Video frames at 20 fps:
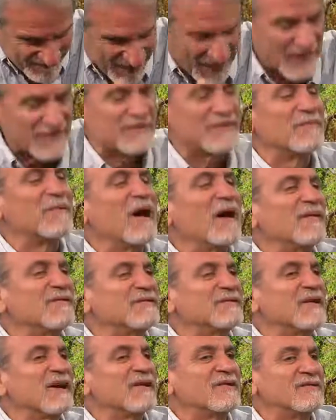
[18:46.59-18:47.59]
X
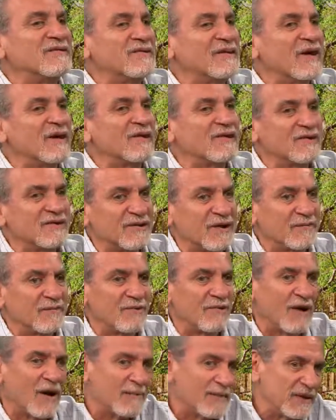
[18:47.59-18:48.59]
amount. They could have done
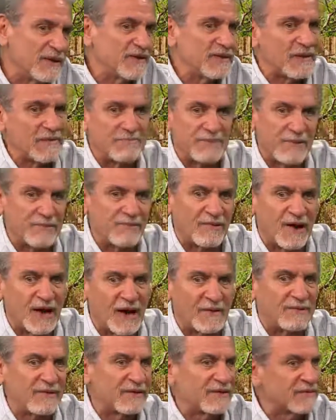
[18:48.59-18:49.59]
more. I mean, people were
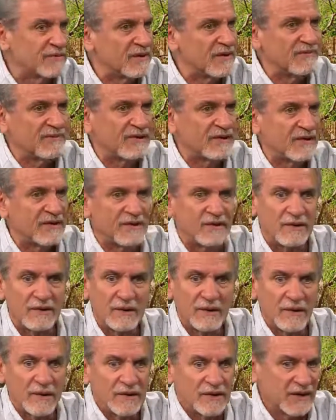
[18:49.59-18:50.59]
happy leaving there.
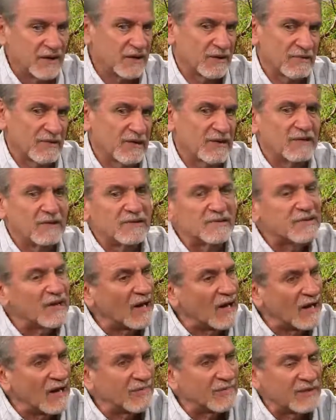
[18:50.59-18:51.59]
They had a grand old
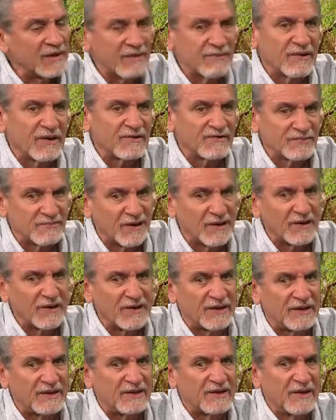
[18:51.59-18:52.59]
time, and they raised
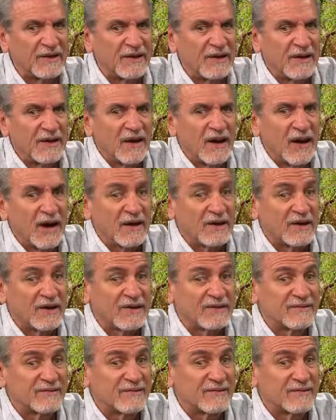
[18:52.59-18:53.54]
money, and I guess.